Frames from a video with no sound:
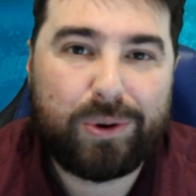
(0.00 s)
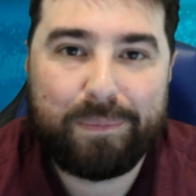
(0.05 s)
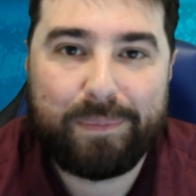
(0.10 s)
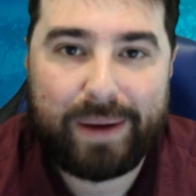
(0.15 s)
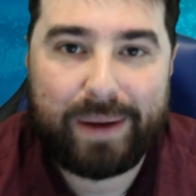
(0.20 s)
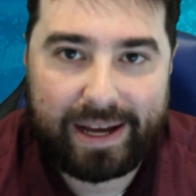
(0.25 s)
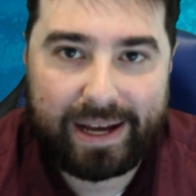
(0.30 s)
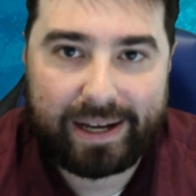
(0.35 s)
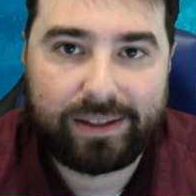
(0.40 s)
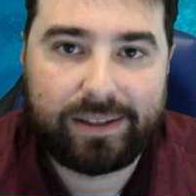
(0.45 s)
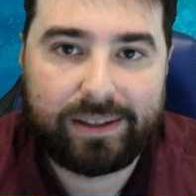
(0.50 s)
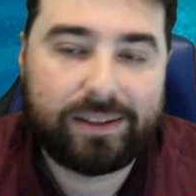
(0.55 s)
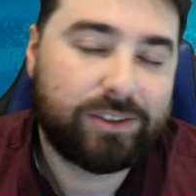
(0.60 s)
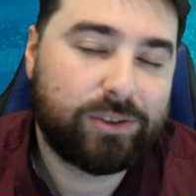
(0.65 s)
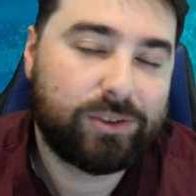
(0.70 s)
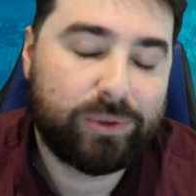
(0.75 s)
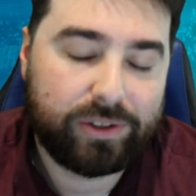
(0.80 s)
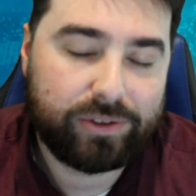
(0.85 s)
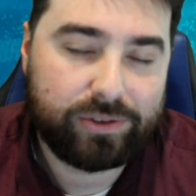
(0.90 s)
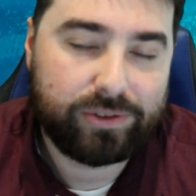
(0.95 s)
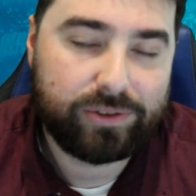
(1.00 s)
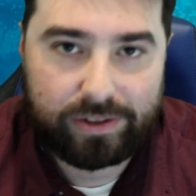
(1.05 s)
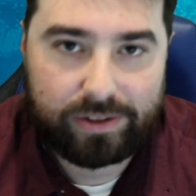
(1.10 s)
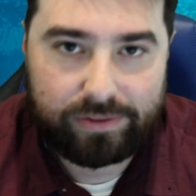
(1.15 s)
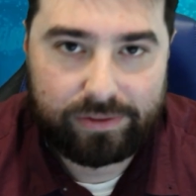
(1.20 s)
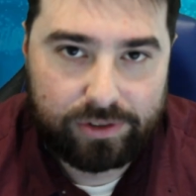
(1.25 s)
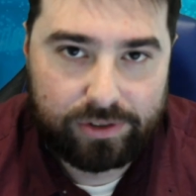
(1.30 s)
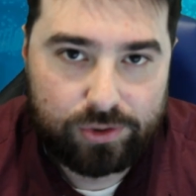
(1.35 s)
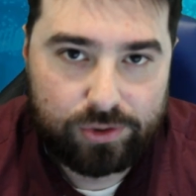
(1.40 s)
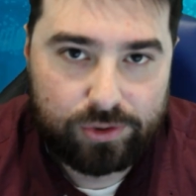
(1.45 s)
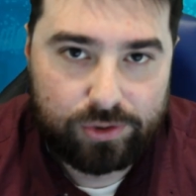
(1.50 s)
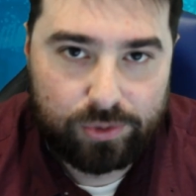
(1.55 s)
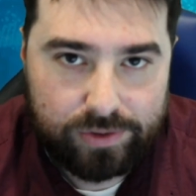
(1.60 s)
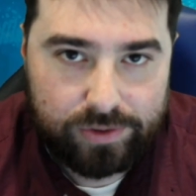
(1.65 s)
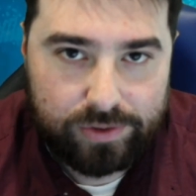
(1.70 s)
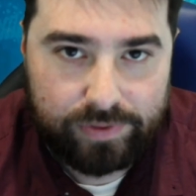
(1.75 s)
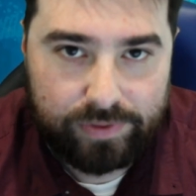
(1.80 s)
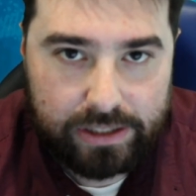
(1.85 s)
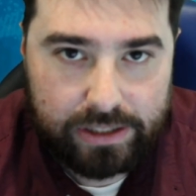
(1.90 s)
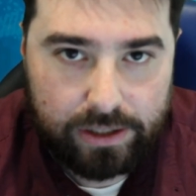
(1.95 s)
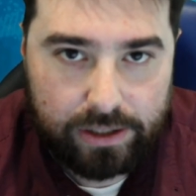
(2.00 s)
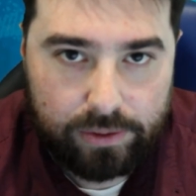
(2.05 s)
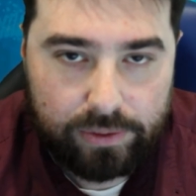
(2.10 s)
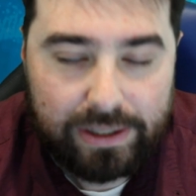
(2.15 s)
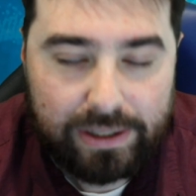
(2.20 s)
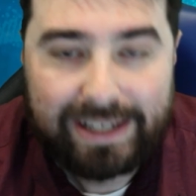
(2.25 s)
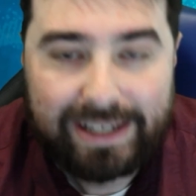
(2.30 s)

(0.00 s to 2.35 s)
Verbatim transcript: back to another SafeSend Shorts video.